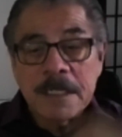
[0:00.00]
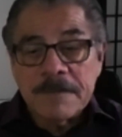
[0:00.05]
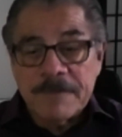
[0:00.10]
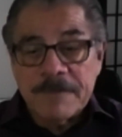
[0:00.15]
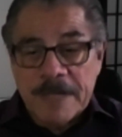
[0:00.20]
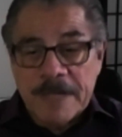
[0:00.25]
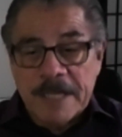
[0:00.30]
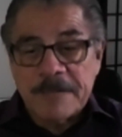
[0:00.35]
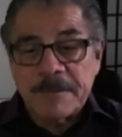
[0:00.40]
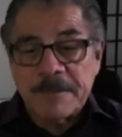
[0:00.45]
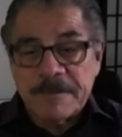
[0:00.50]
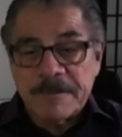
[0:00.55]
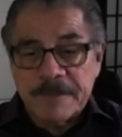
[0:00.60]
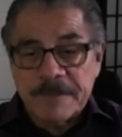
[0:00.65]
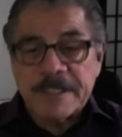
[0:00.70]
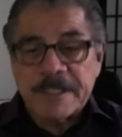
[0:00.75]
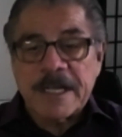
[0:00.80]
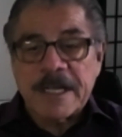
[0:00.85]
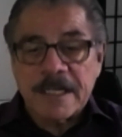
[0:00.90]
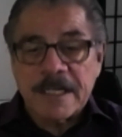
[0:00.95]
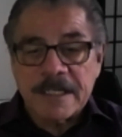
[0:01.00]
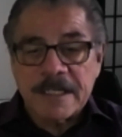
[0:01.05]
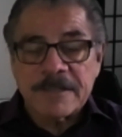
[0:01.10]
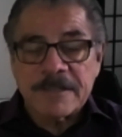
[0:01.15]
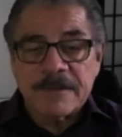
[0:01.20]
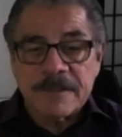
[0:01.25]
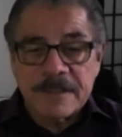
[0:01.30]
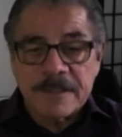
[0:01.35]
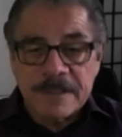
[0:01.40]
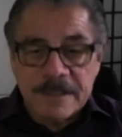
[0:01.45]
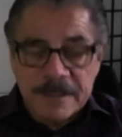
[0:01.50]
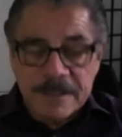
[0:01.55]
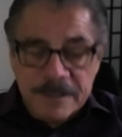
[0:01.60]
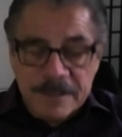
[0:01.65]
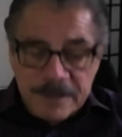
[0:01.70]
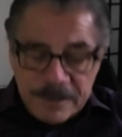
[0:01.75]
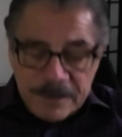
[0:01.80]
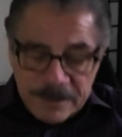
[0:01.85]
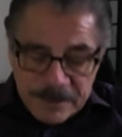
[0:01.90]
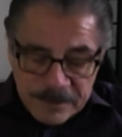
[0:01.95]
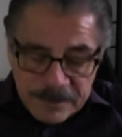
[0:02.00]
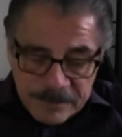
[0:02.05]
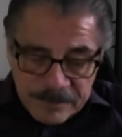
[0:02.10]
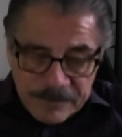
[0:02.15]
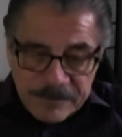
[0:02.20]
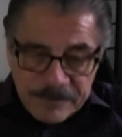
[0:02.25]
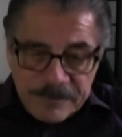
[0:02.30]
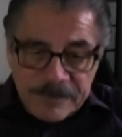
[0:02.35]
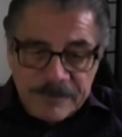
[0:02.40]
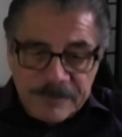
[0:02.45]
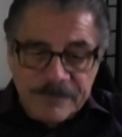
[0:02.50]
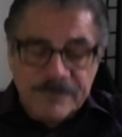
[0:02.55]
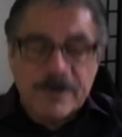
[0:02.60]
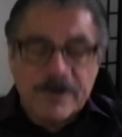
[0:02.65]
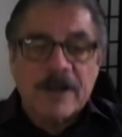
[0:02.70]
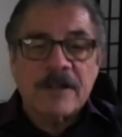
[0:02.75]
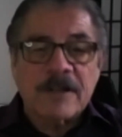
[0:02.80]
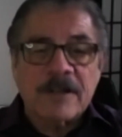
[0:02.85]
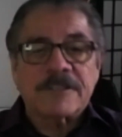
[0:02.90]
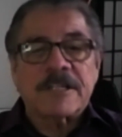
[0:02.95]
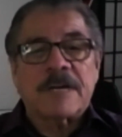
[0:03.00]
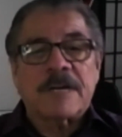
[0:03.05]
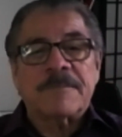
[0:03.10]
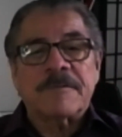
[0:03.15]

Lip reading: Vladimir and Vitaly fall on top